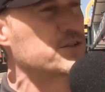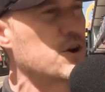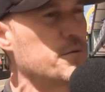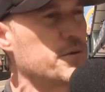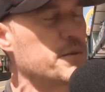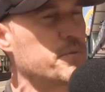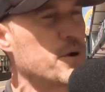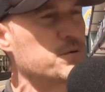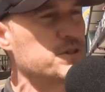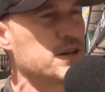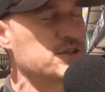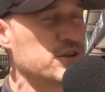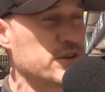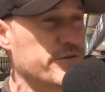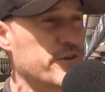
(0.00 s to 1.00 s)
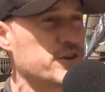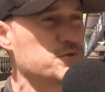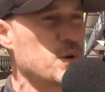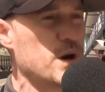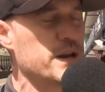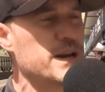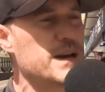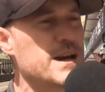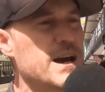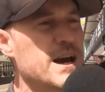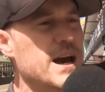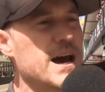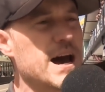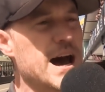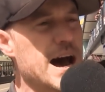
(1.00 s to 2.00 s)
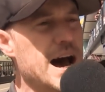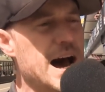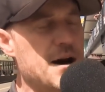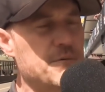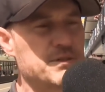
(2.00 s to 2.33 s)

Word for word: drove in the Pro Session, the first one, Uh,